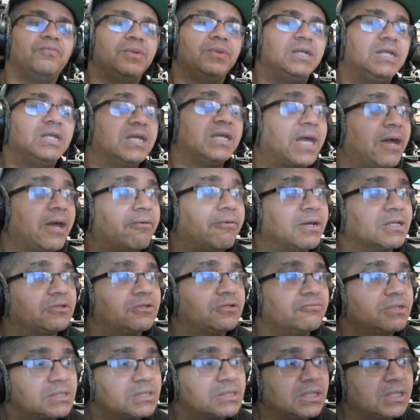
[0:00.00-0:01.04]
of MIDI
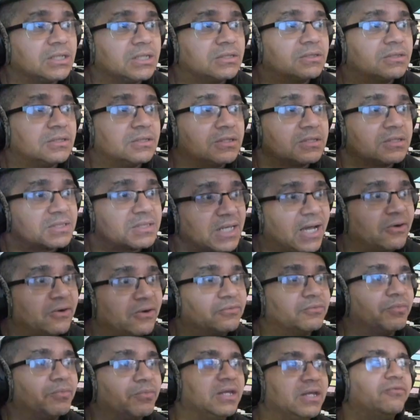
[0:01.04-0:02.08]
characteristics to the
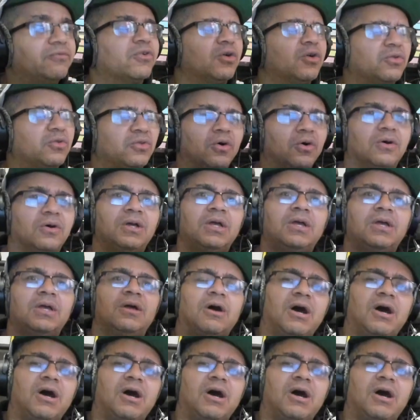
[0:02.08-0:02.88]
sound, believe it or not.